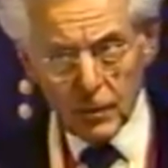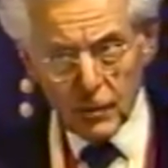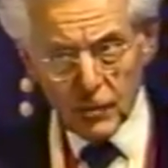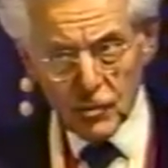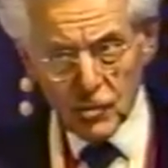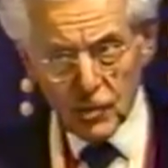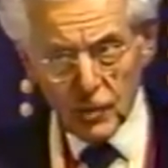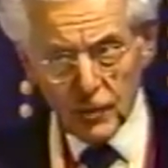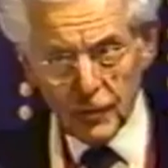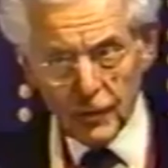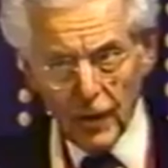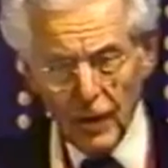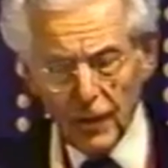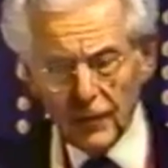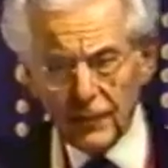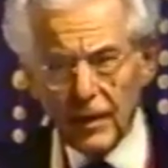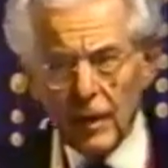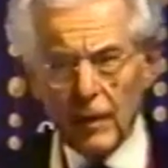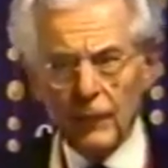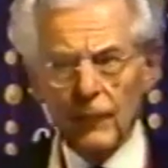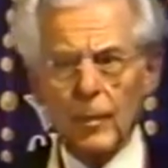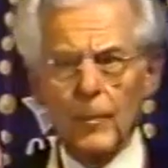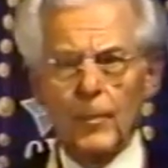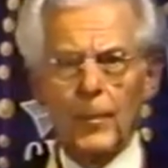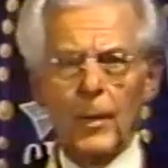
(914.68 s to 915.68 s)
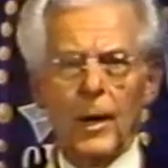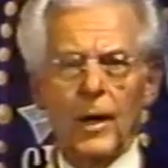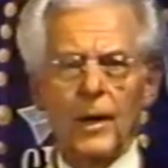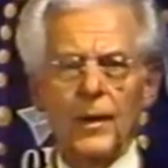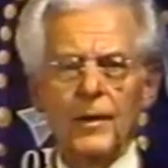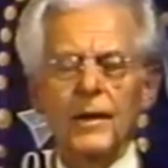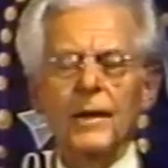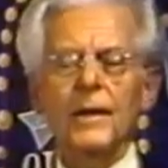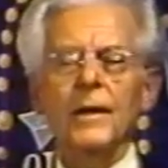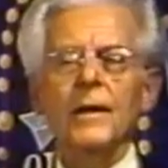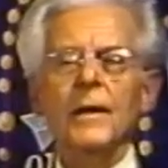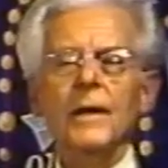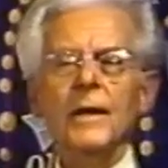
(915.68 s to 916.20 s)
she does have a
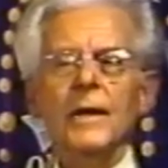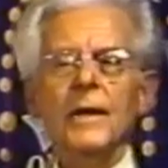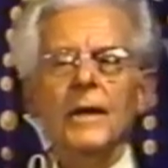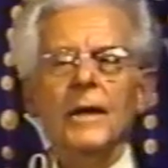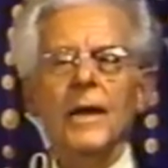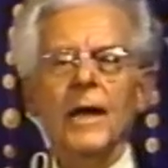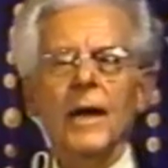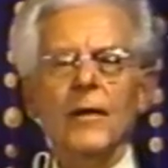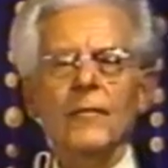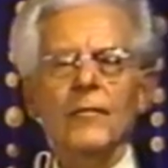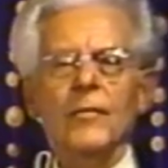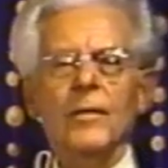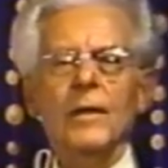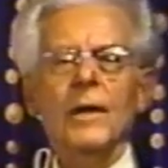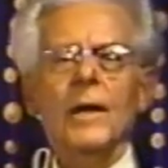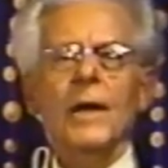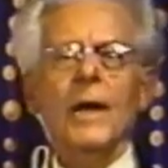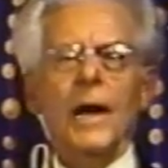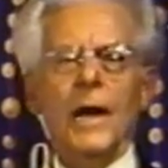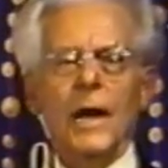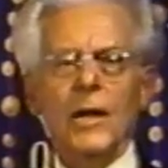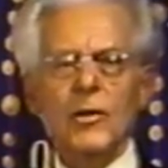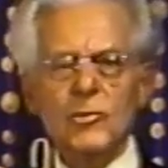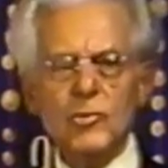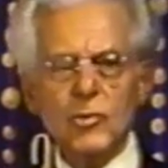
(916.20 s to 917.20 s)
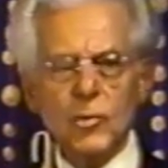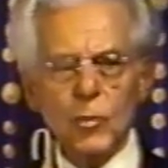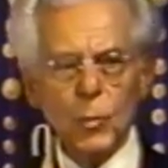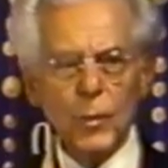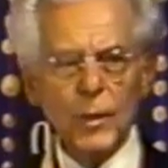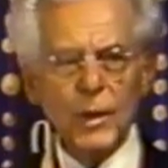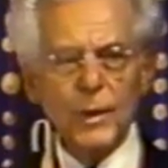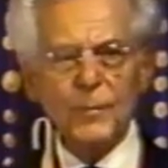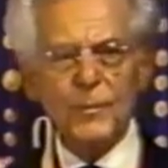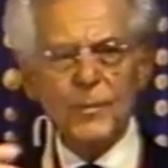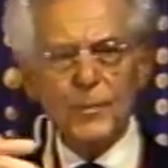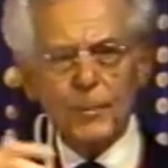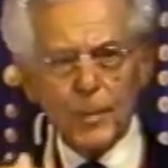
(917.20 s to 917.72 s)
body in heaven, and she
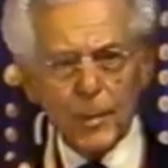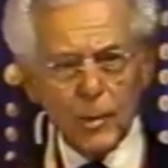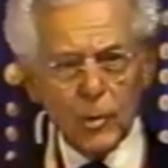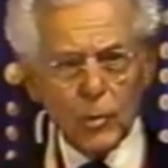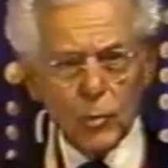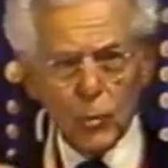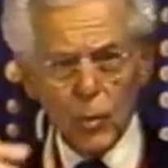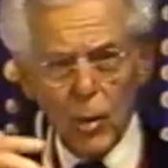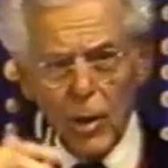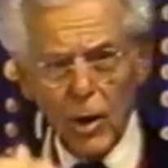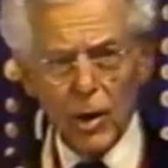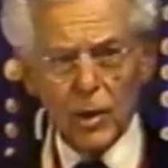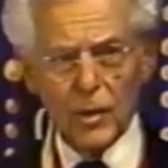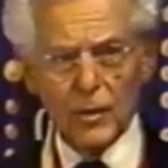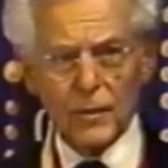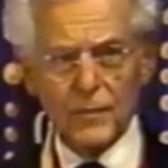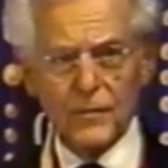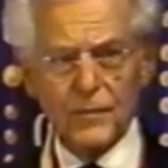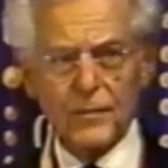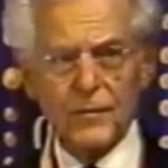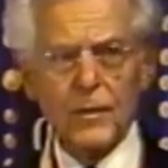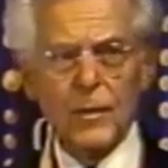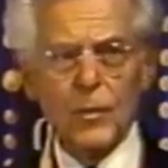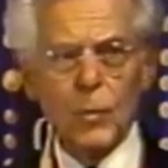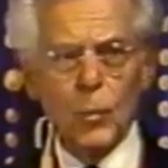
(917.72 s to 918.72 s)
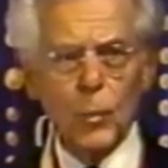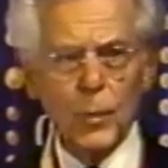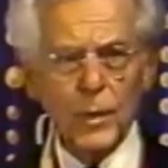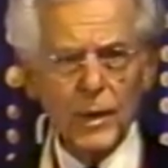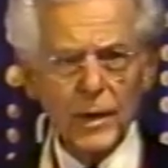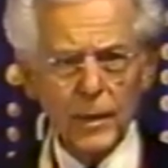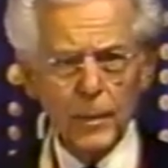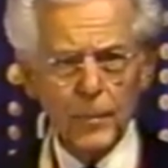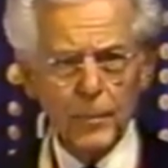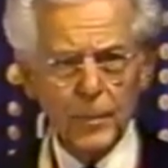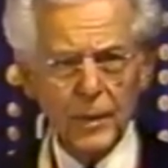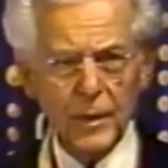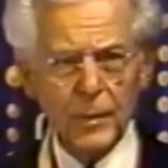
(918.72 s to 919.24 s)
weeps because we
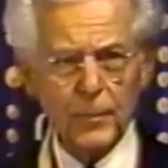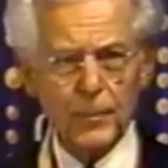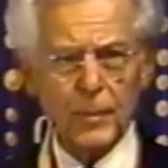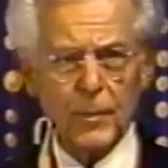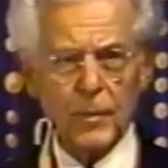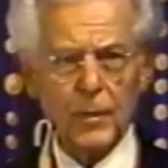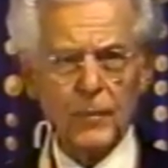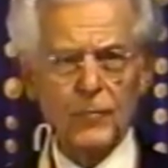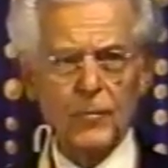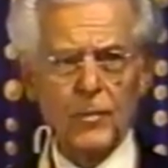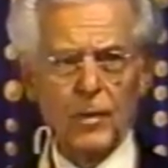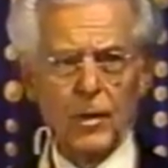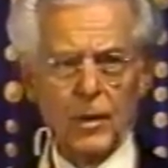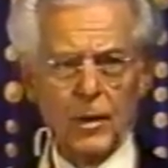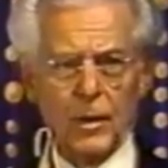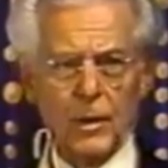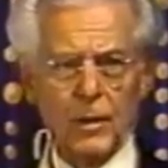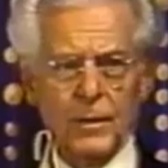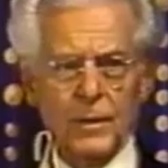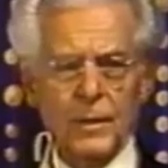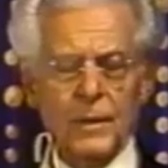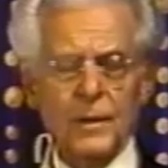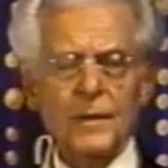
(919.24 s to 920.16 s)
the people of God,